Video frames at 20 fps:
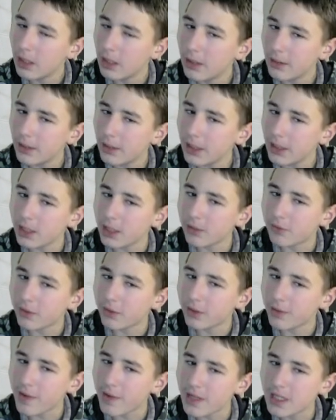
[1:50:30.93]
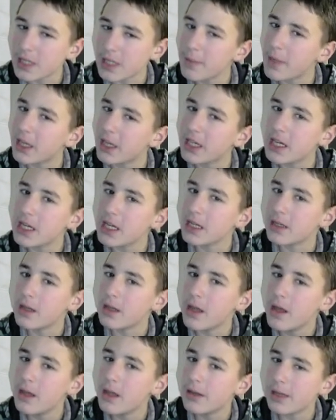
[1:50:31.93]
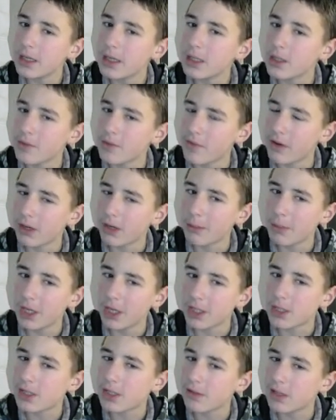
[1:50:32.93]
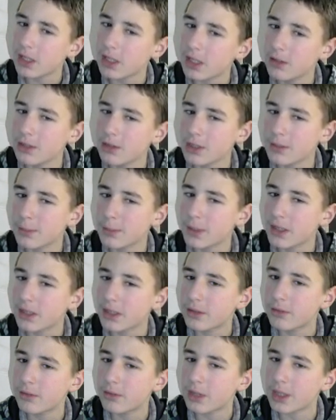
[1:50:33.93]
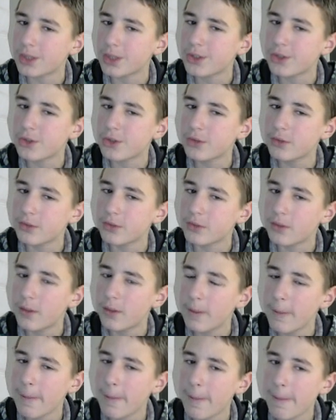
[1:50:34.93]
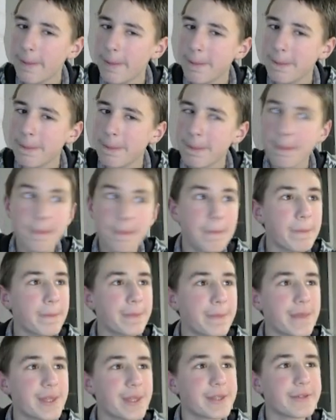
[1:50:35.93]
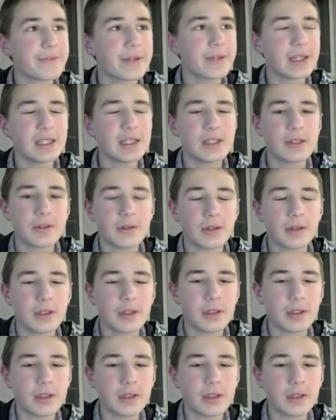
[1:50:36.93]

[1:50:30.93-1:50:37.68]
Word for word: Thank you for advancing my king. Thank you very much. Why didn't you just play like rook h2? It's rook h2.